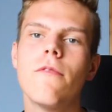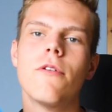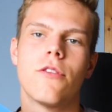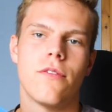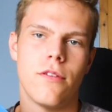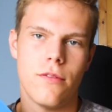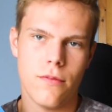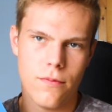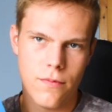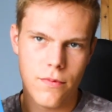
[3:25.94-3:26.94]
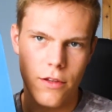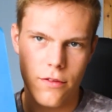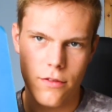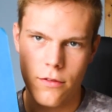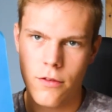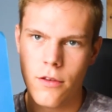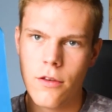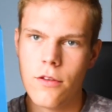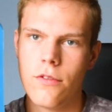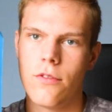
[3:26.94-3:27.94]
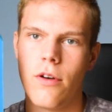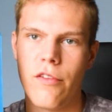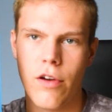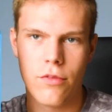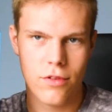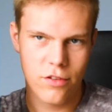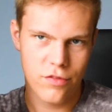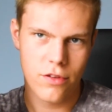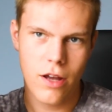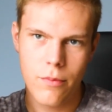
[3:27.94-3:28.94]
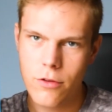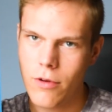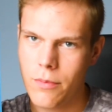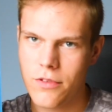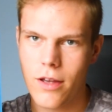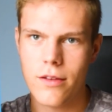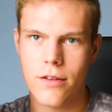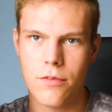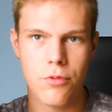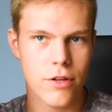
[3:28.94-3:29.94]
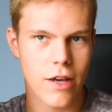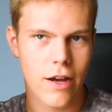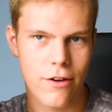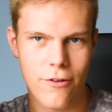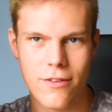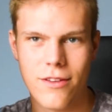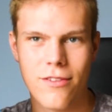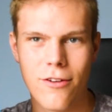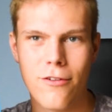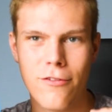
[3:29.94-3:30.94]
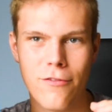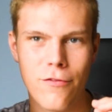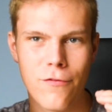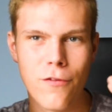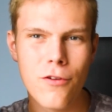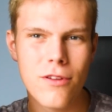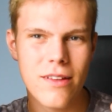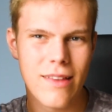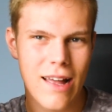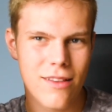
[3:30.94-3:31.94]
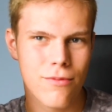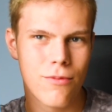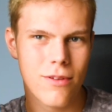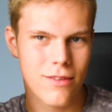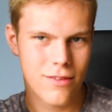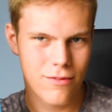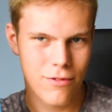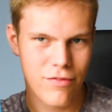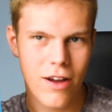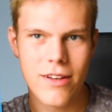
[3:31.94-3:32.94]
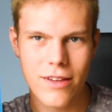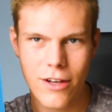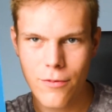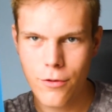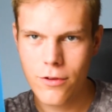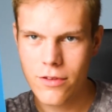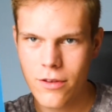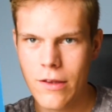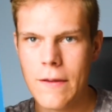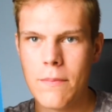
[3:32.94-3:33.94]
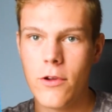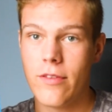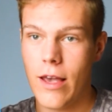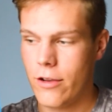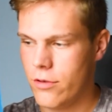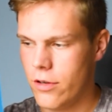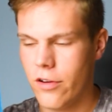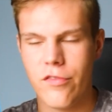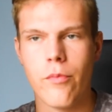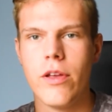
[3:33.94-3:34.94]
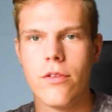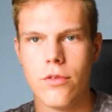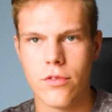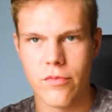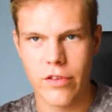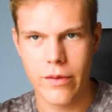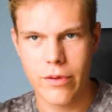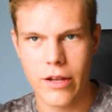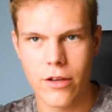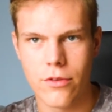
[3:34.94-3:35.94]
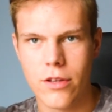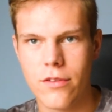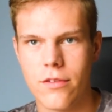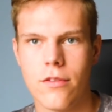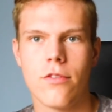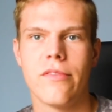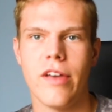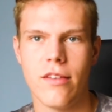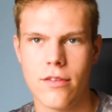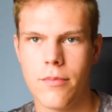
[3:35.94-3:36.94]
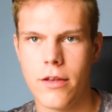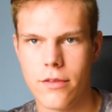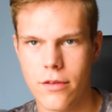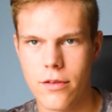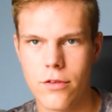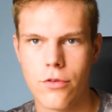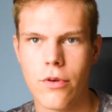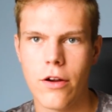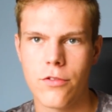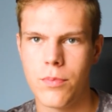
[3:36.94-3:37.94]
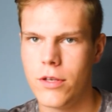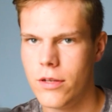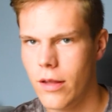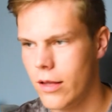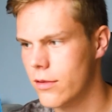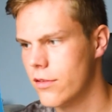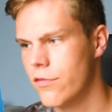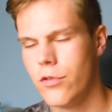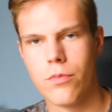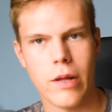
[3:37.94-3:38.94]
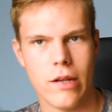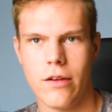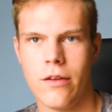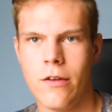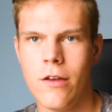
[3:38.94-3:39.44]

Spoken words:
which is this. So I found this off the Diamond website. It's pretty accurate. It's not fully what we find in the airport, but it's accurate enough for me to do some flight planning on this and sort of estimate the true airspeed and fuel planning